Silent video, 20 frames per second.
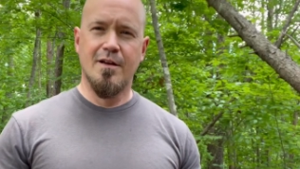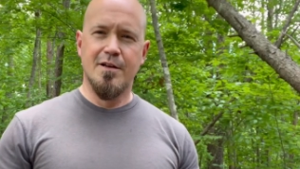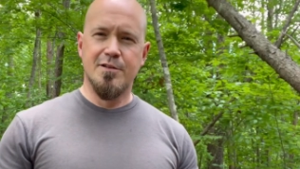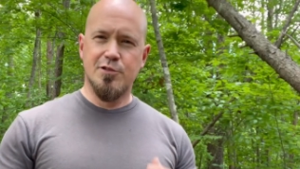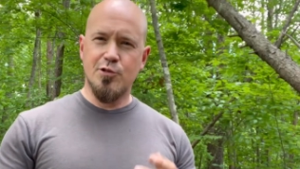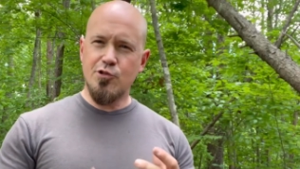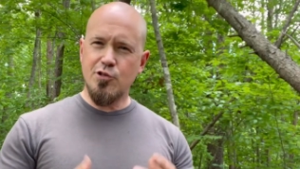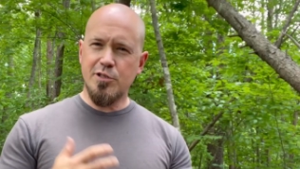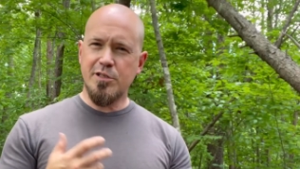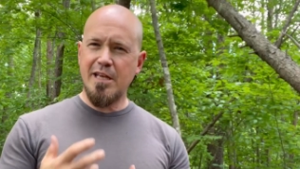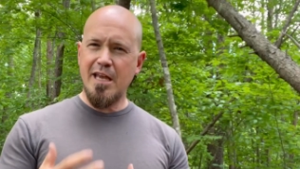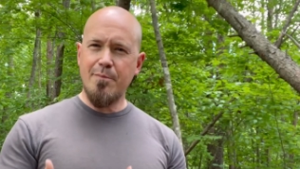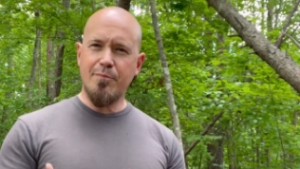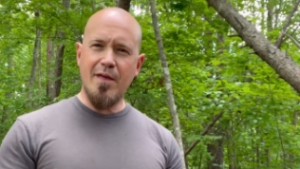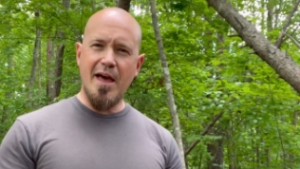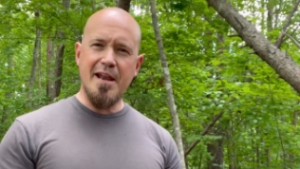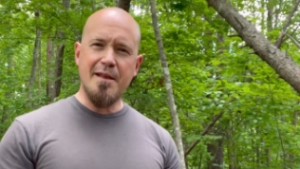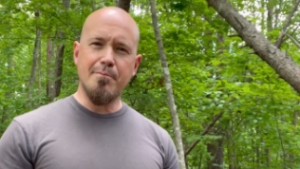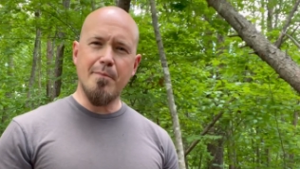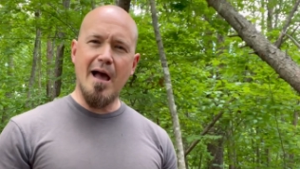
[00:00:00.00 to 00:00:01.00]
So just keep
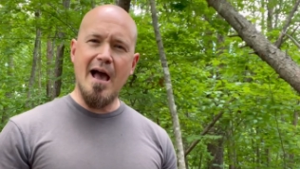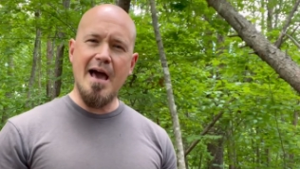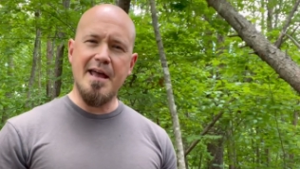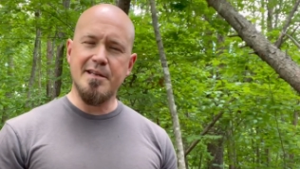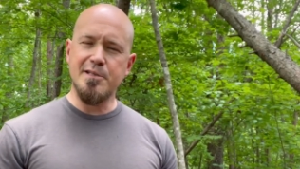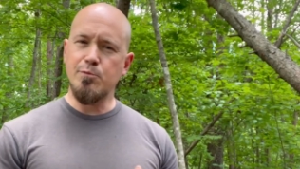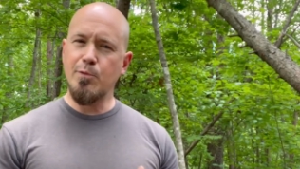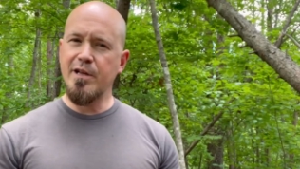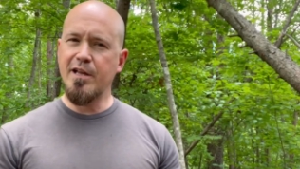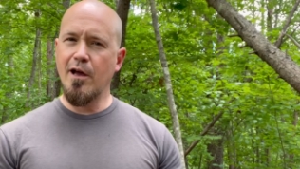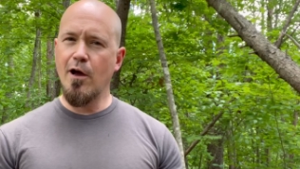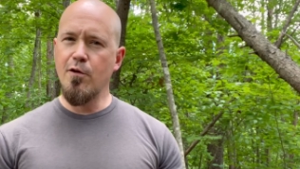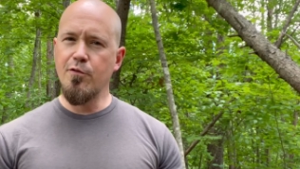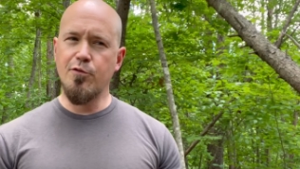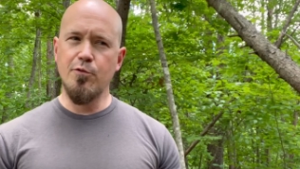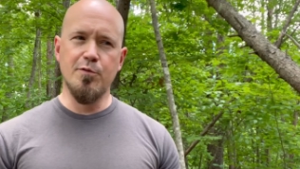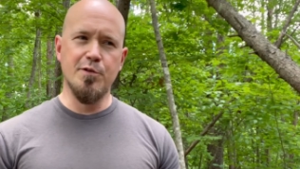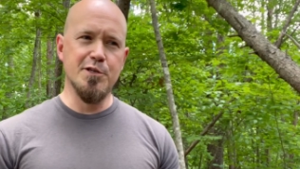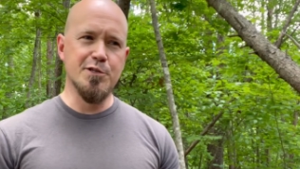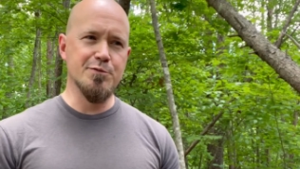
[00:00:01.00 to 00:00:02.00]
that in mind as we go
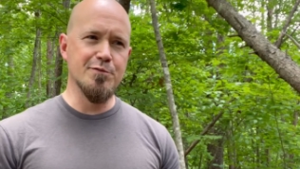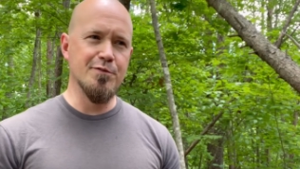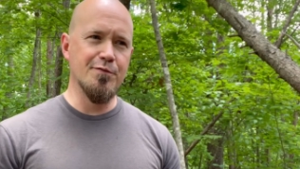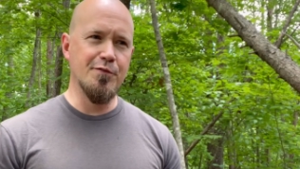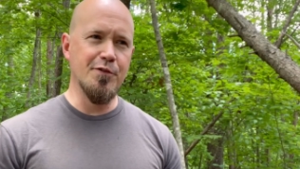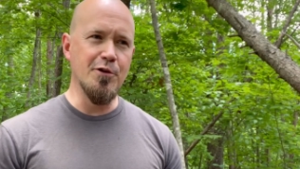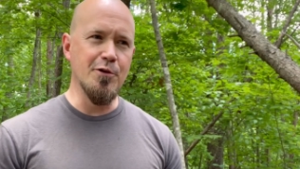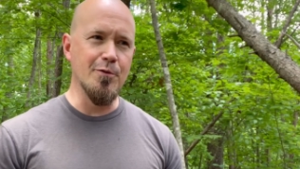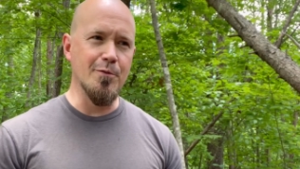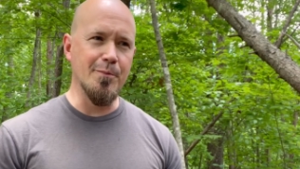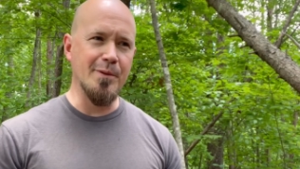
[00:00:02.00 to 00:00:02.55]
through this review.